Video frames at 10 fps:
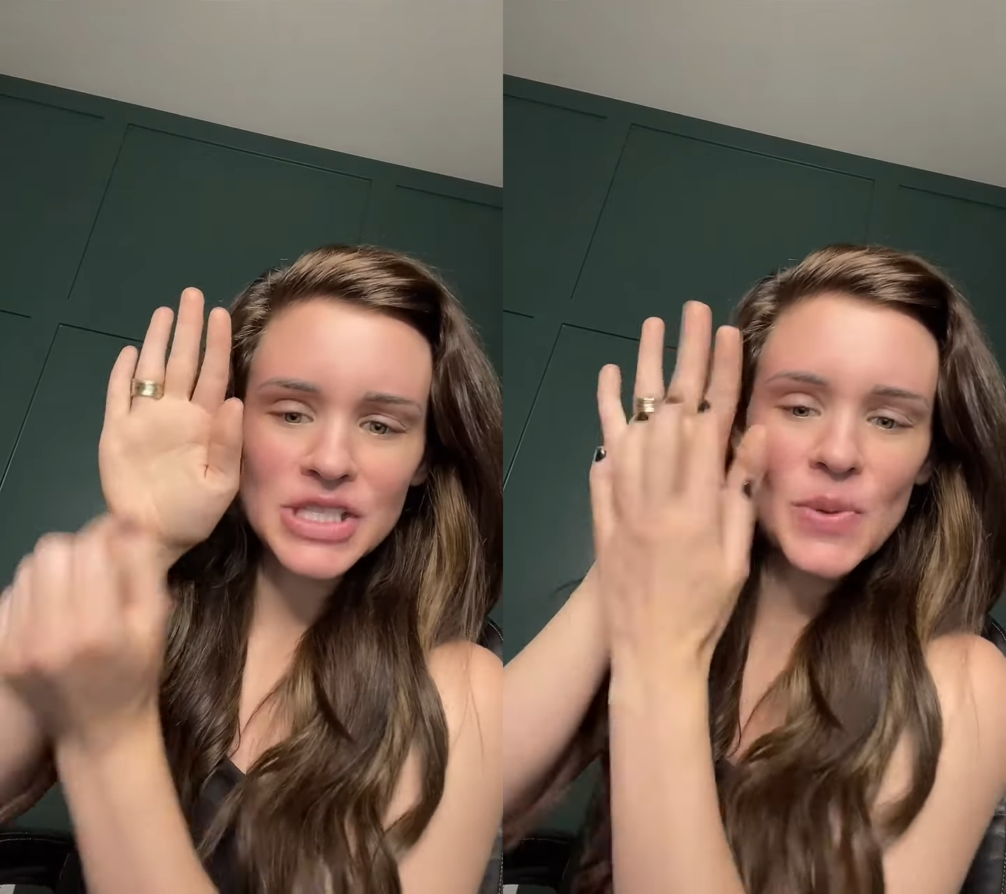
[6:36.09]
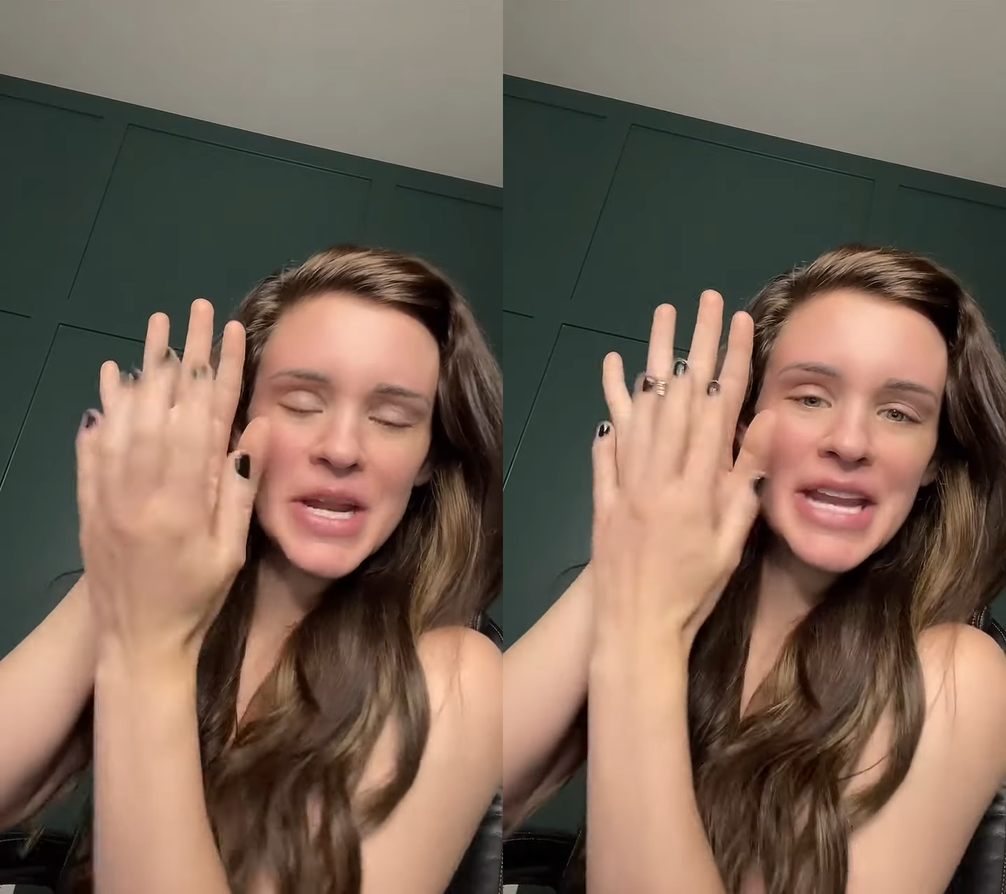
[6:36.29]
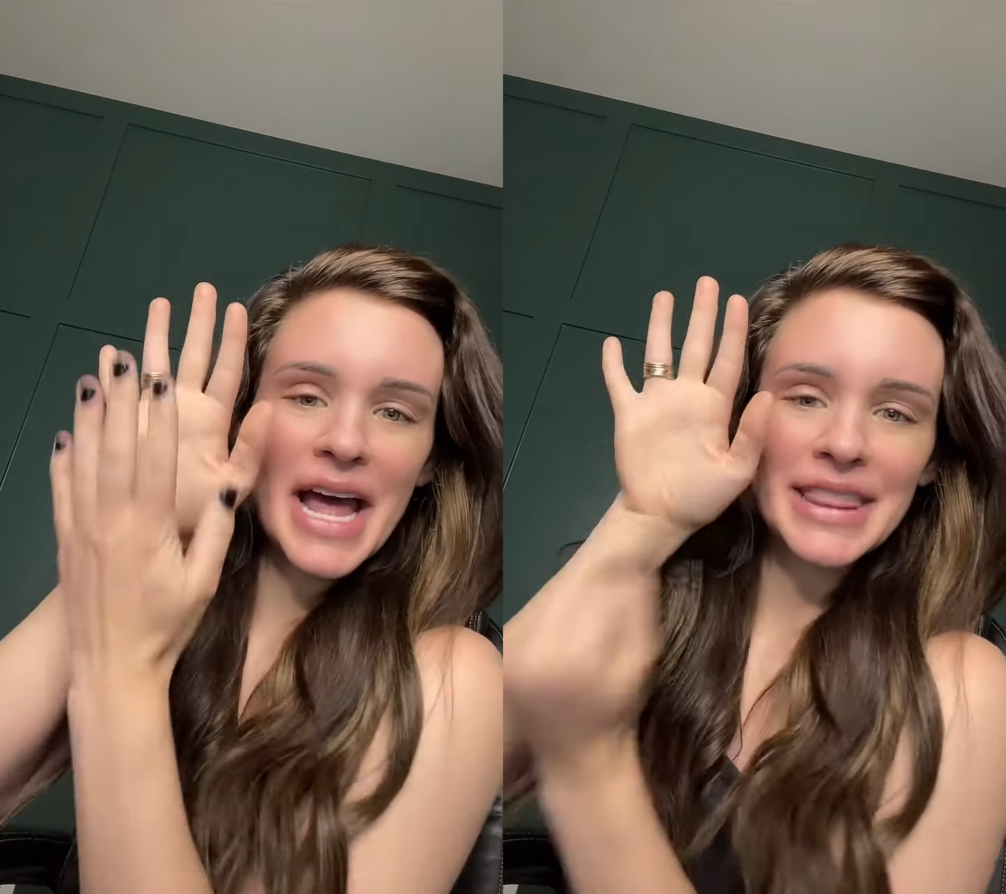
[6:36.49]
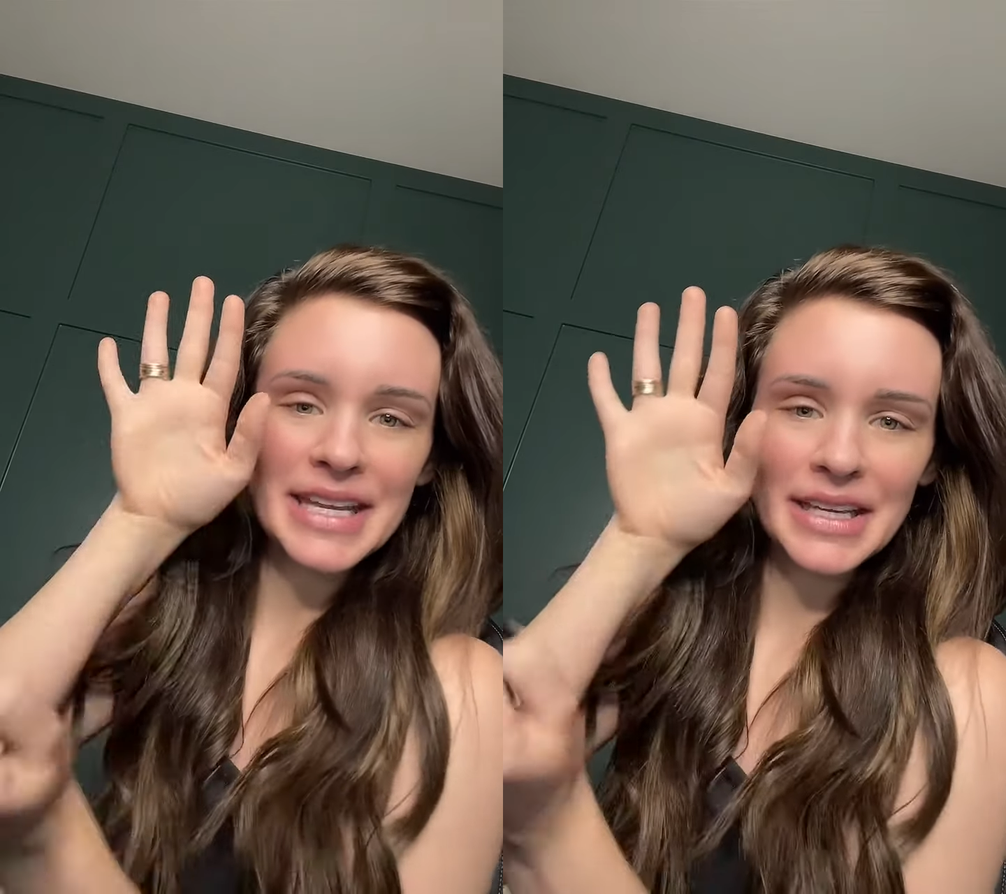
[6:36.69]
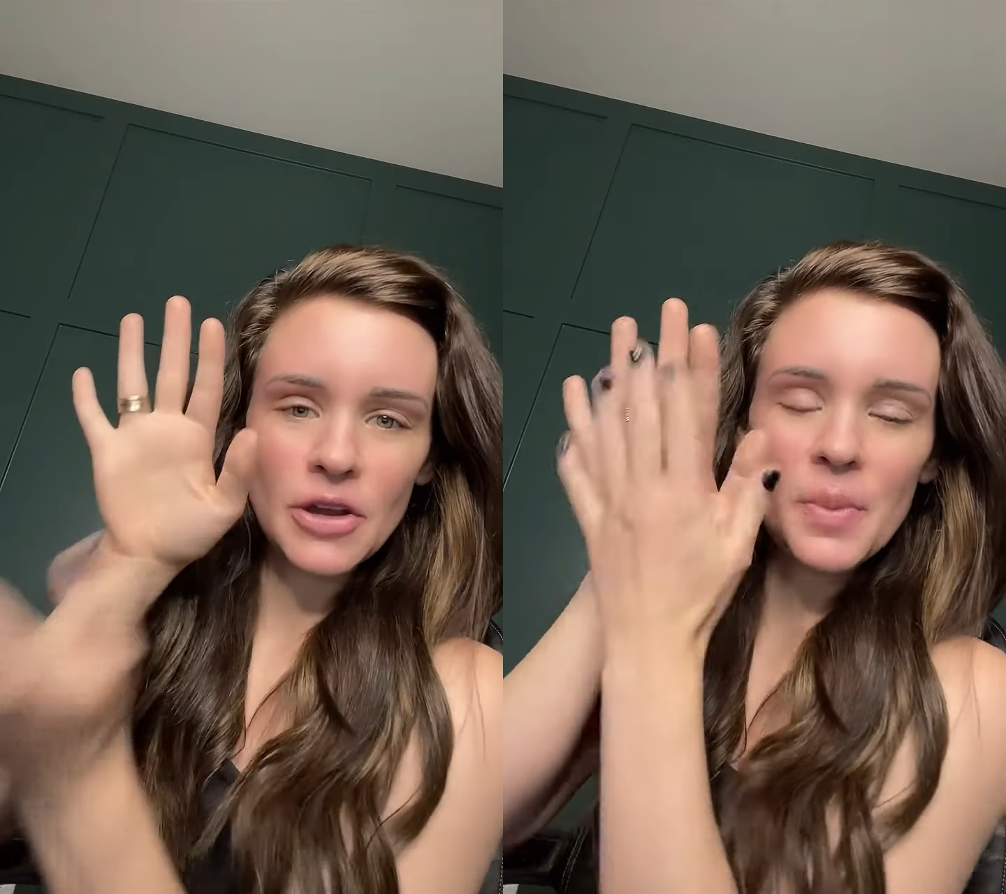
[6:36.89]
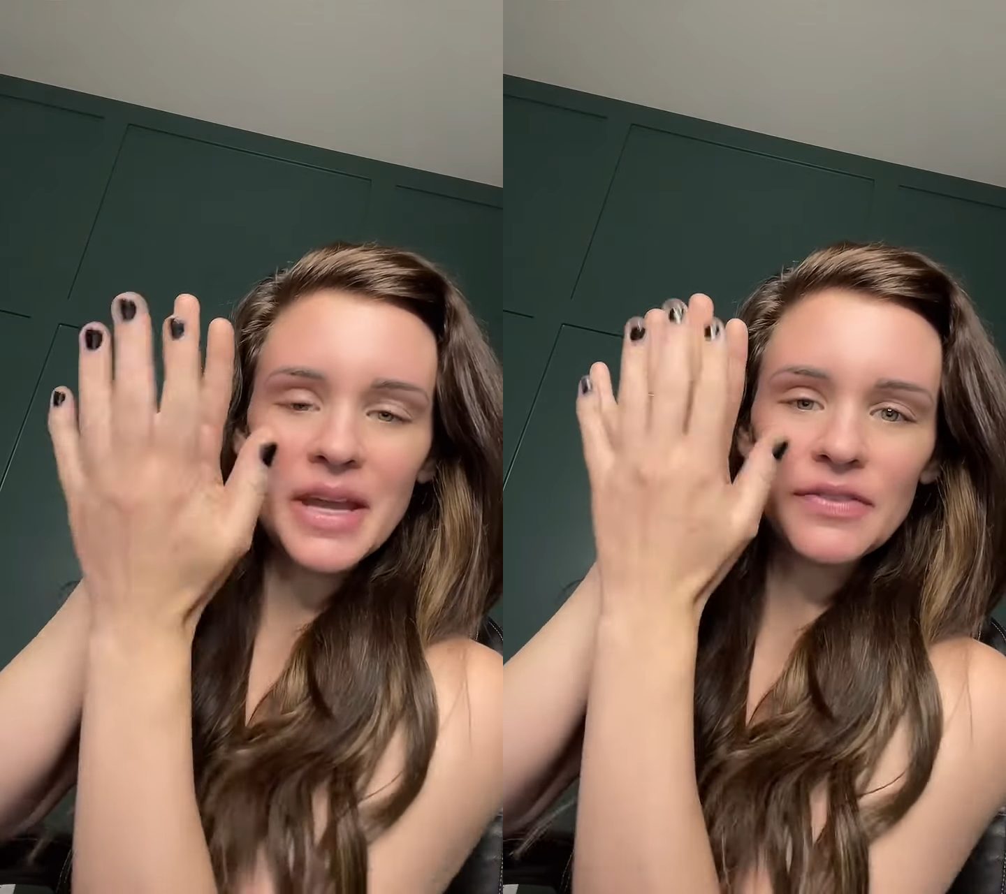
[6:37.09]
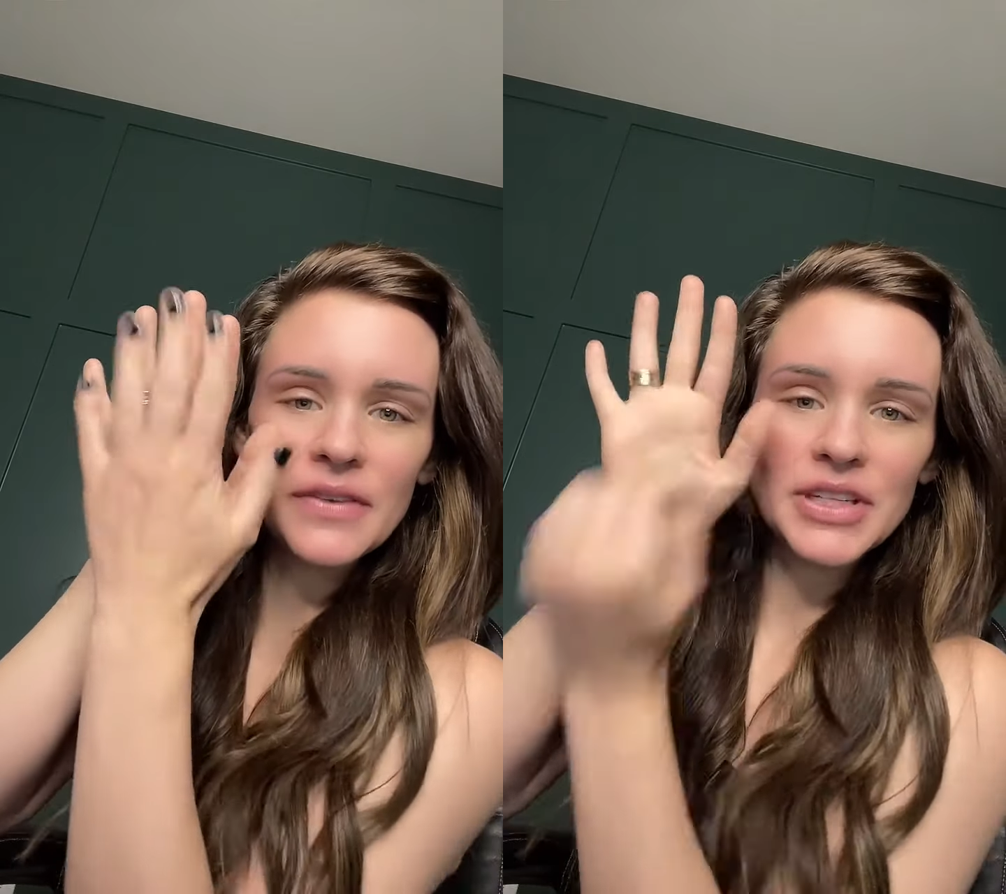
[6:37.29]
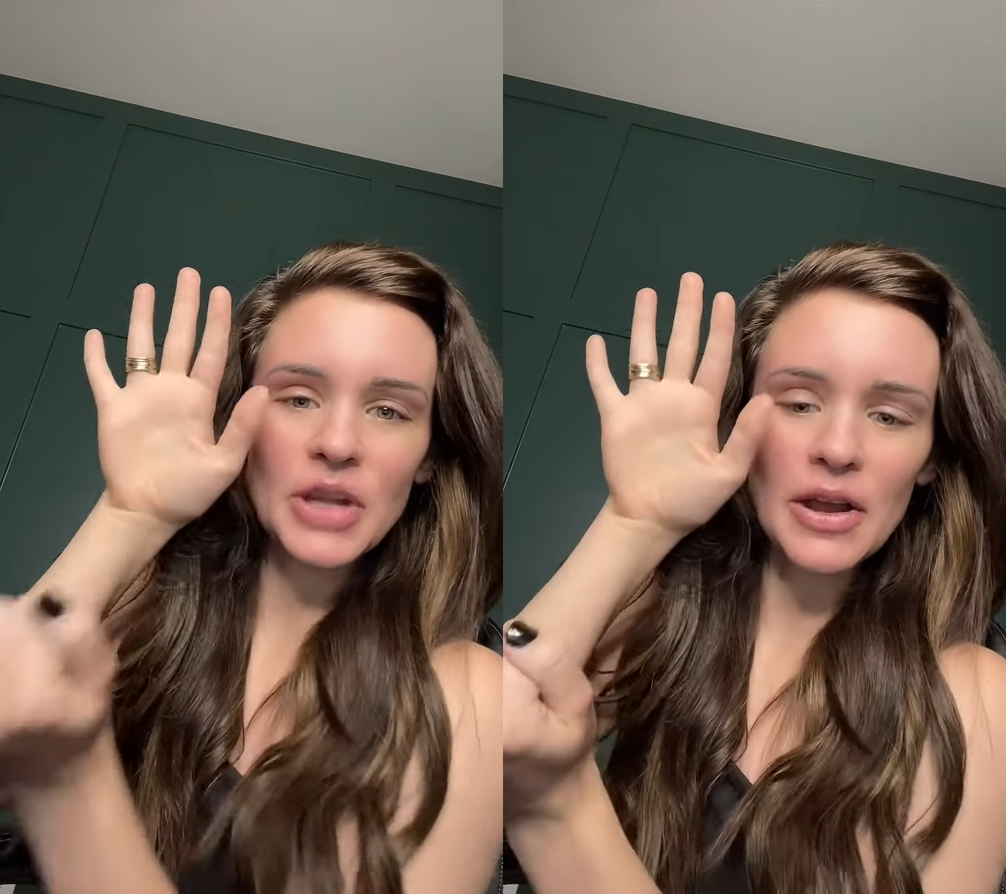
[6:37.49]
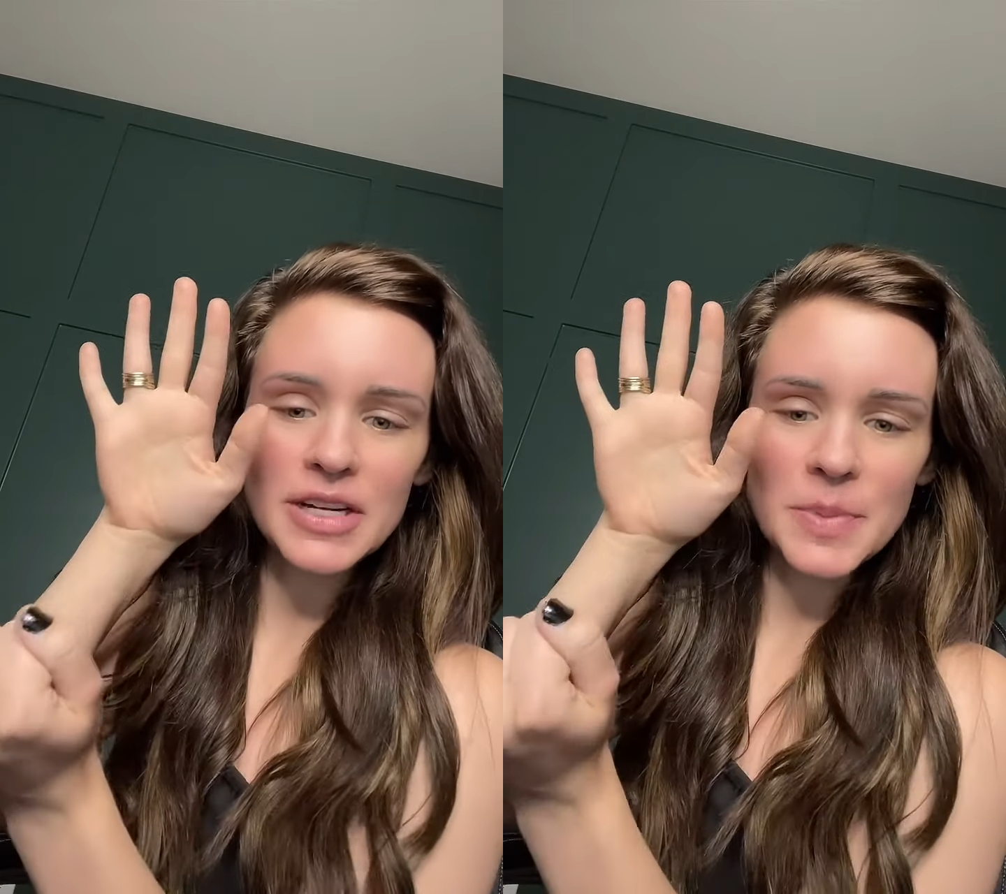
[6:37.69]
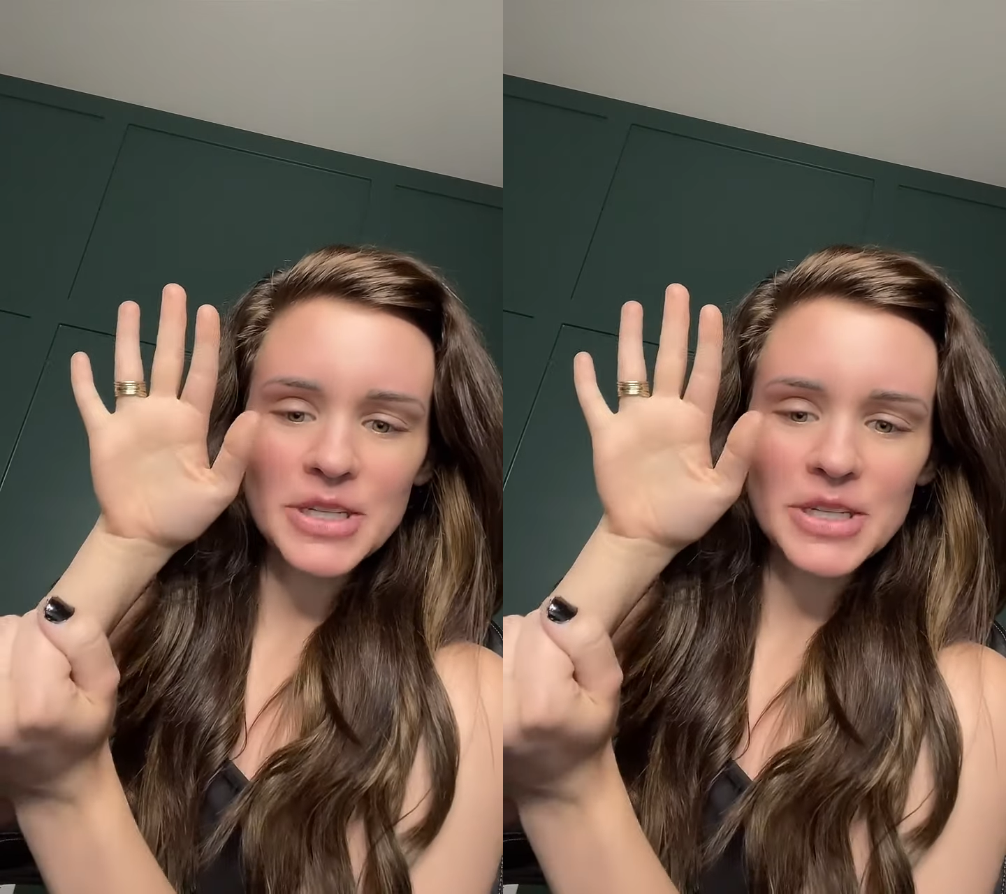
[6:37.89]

doing nothing, go make $50